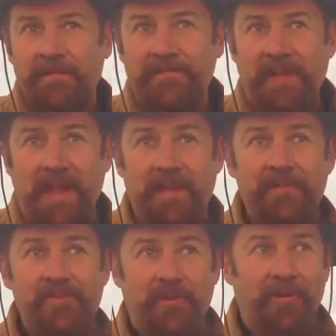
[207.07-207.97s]

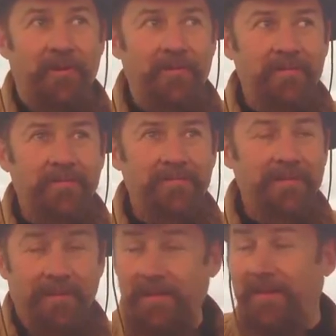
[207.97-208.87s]
Danger.
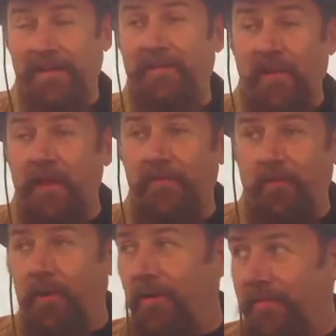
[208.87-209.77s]
It's
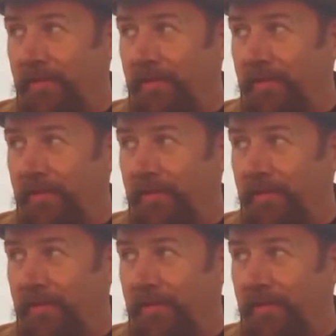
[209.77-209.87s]
everywhere on the